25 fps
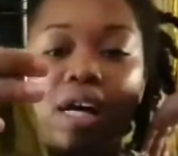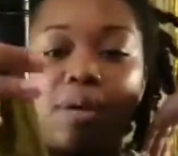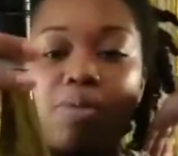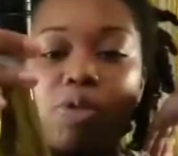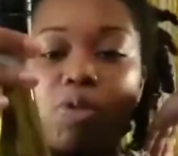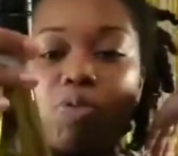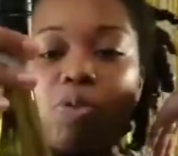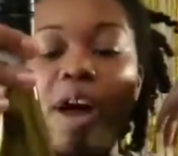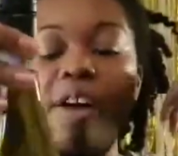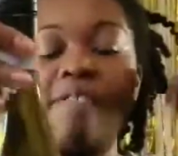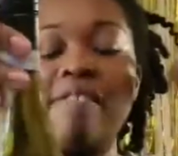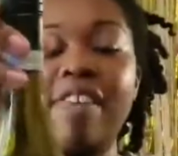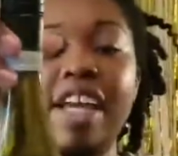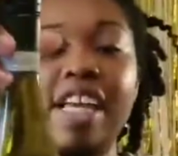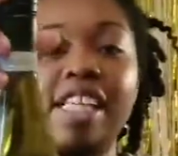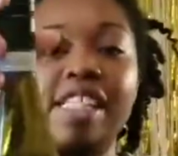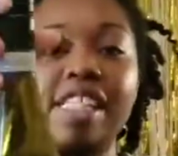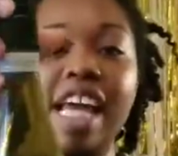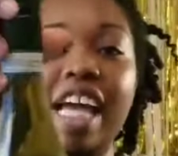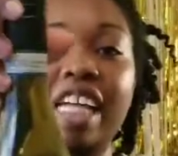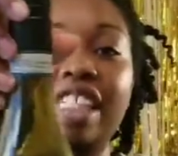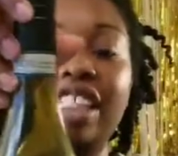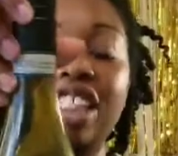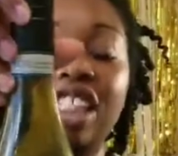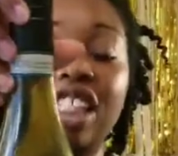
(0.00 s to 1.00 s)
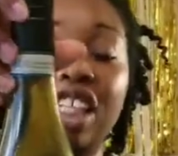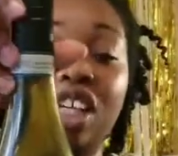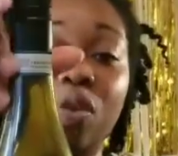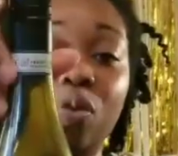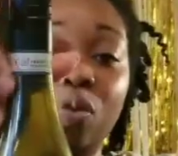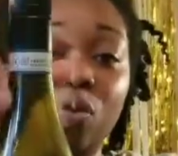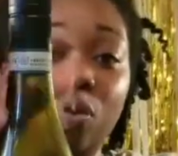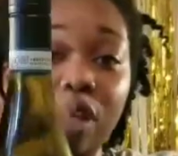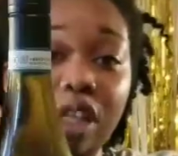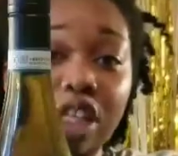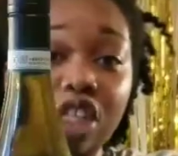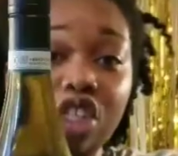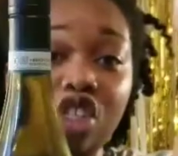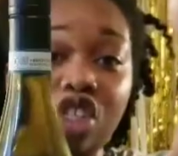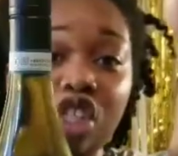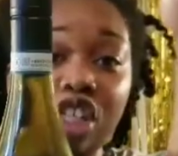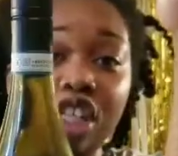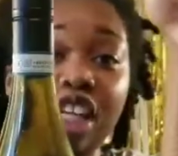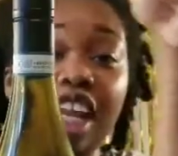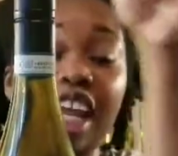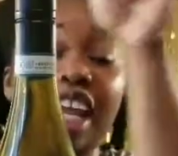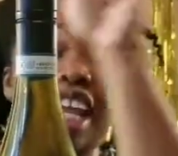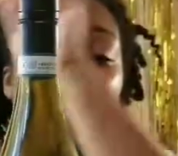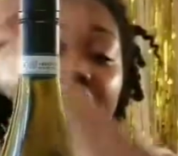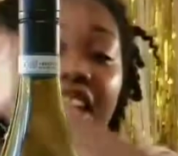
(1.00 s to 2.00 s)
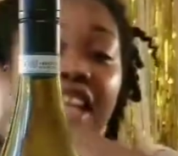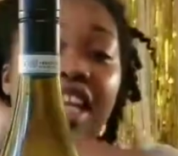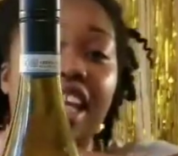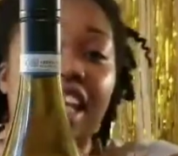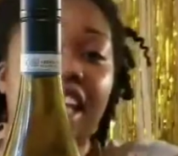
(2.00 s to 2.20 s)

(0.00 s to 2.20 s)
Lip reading: Soave is actually a region in